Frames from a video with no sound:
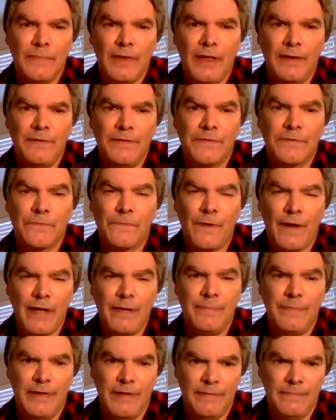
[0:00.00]
and
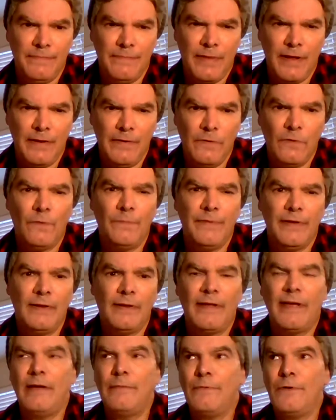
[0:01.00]
describe it, and you'll be
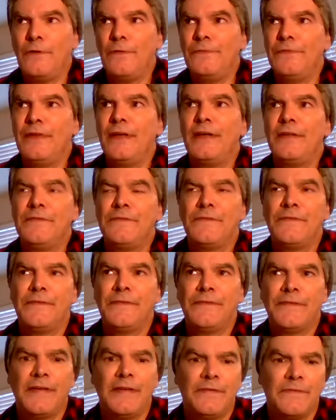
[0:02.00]
labeled
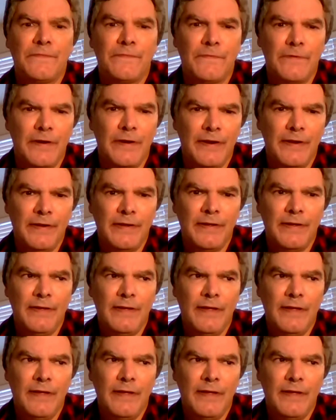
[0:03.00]
nuts, schizophrenic.